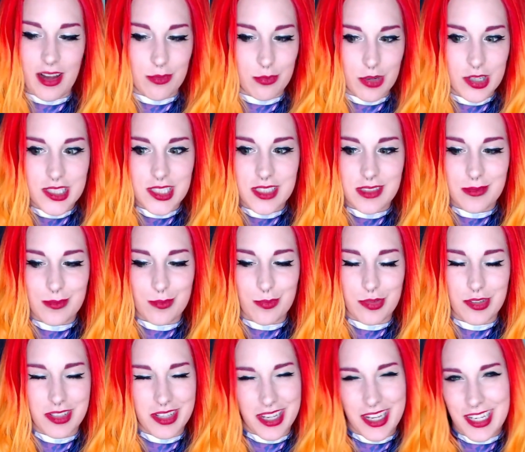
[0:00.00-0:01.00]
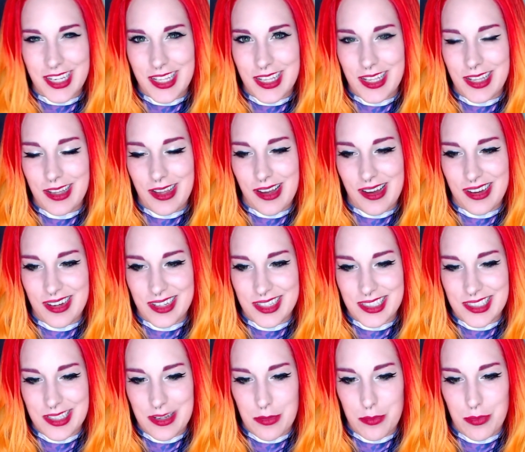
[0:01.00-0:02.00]
Wasn't planning
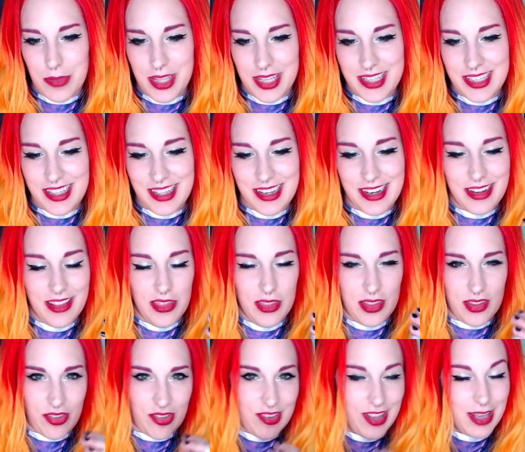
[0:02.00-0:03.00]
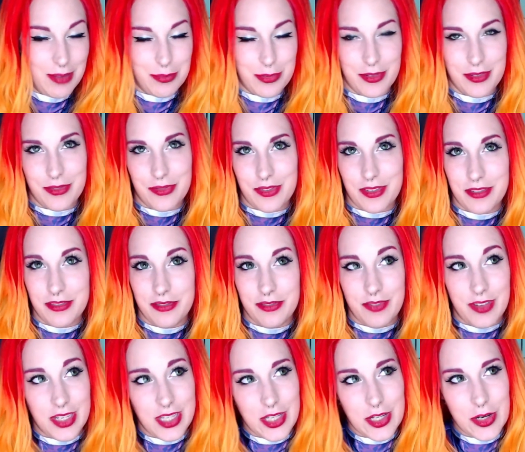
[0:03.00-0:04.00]
on making this type of
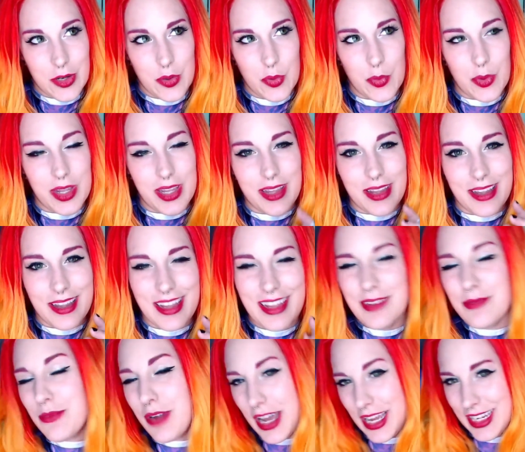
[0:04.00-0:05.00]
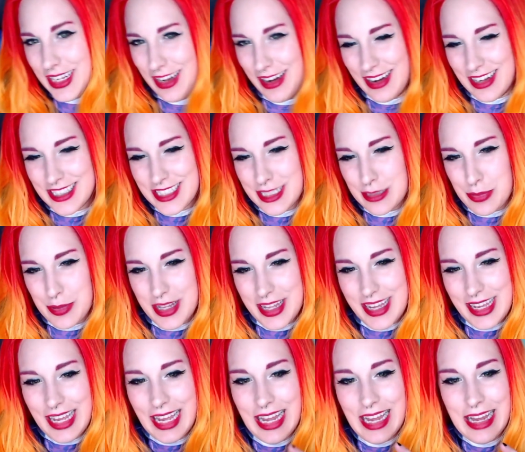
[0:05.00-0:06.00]
video in my
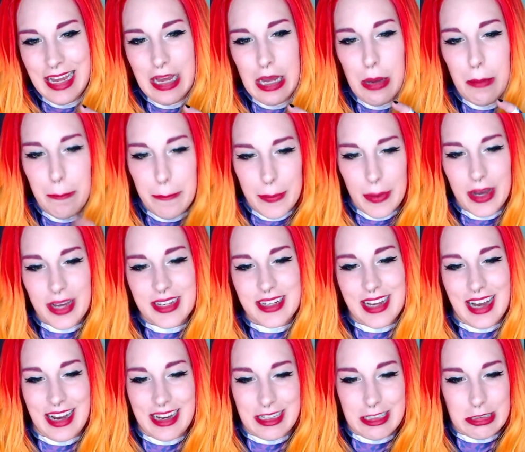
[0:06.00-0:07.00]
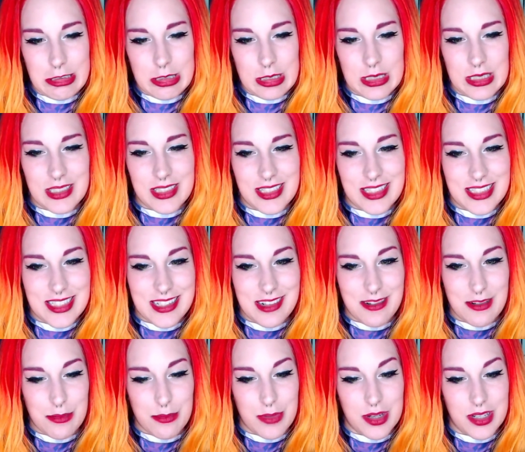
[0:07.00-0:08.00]
cosplay, but I heard some